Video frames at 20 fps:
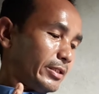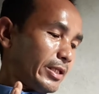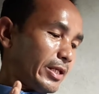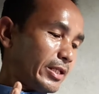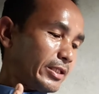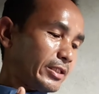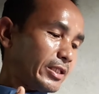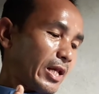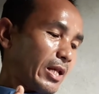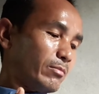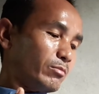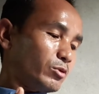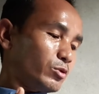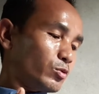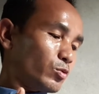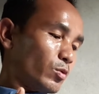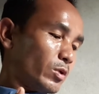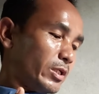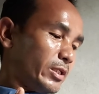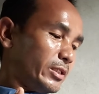At
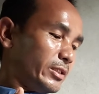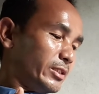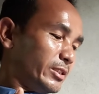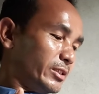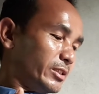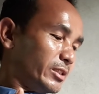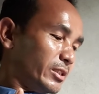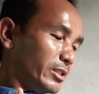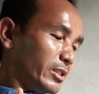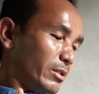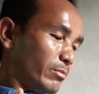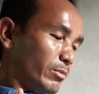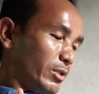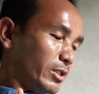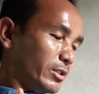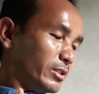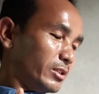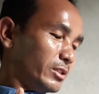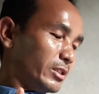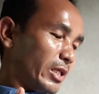times when
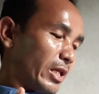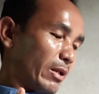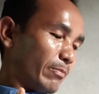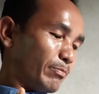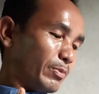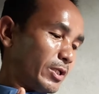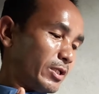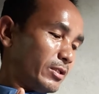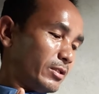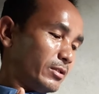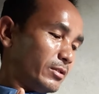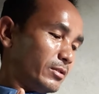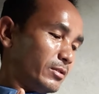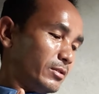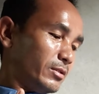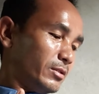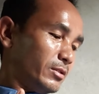disagreements happen,